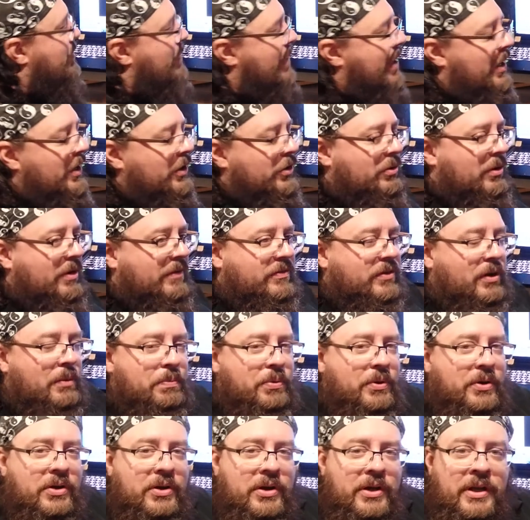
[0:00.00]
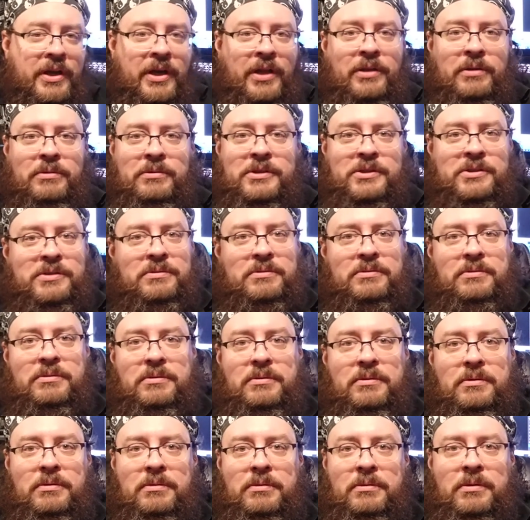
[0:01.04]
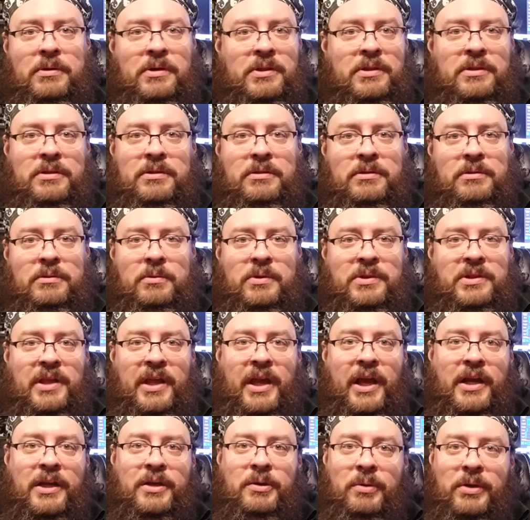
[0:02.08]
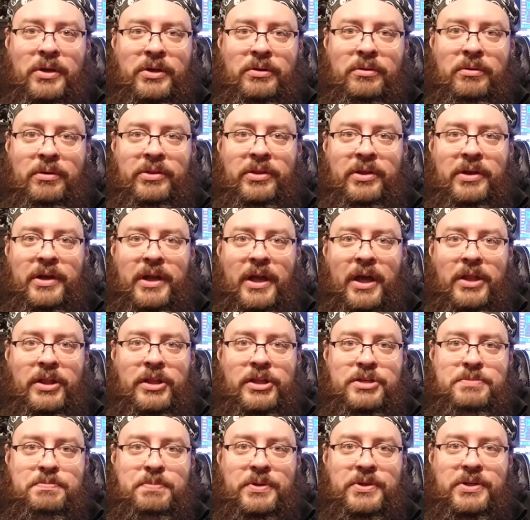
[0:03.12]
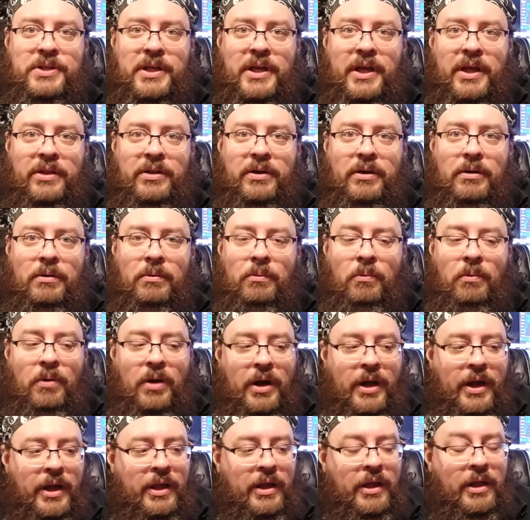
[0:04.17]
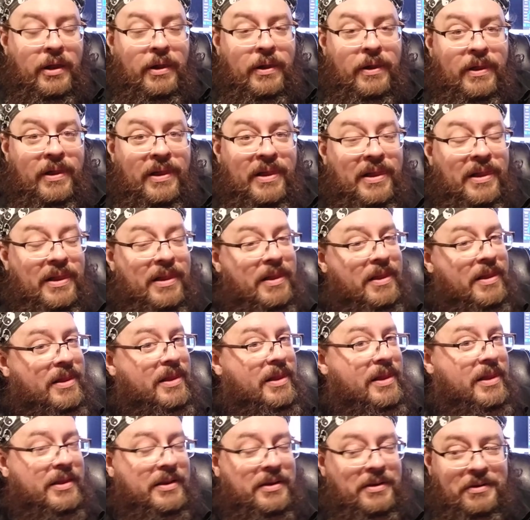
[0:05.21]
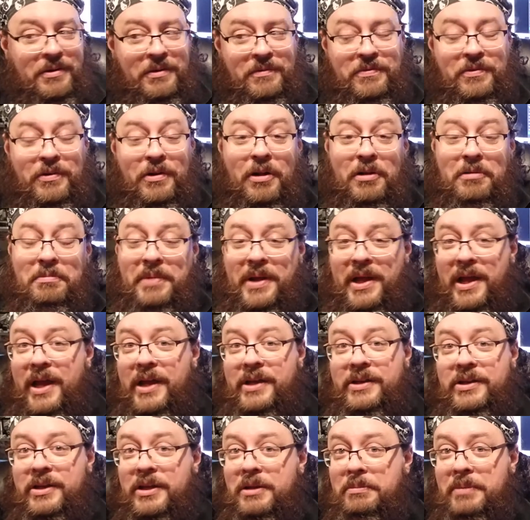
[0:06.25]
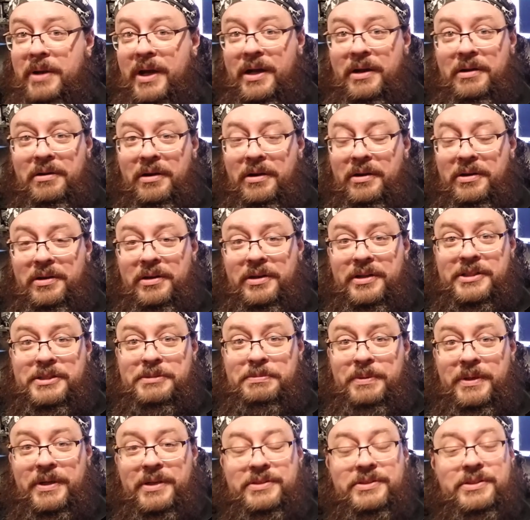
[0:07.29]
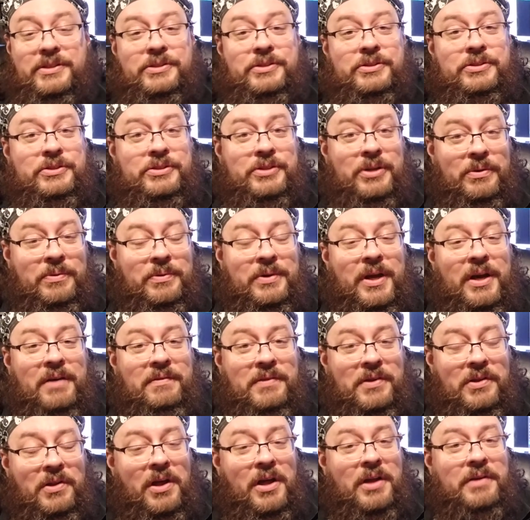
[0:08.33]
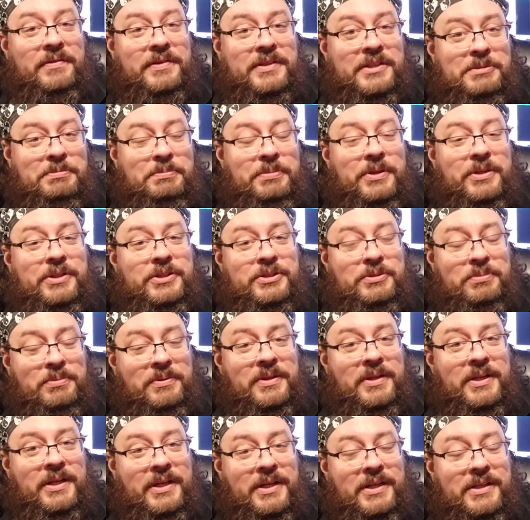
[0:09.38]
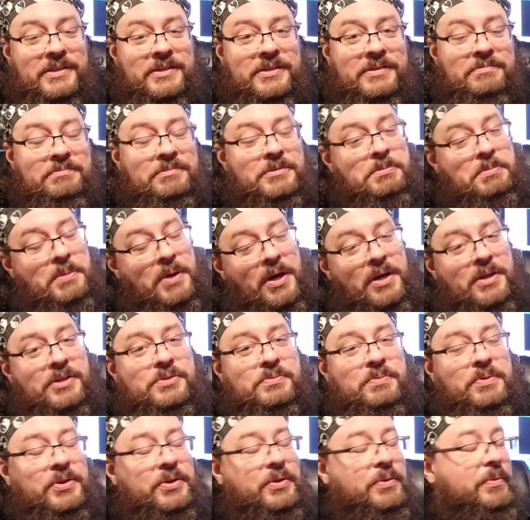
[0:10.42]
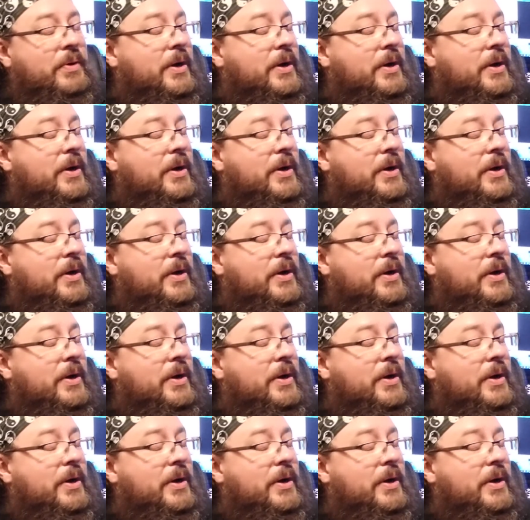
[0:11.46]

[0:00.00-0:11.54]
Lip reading: I ran into after I put it together was, what the heck do I do with it now that it's put together? Why? You know, for all my IT background and experience, I don't have a lot of experience with Linux, to be honest with you,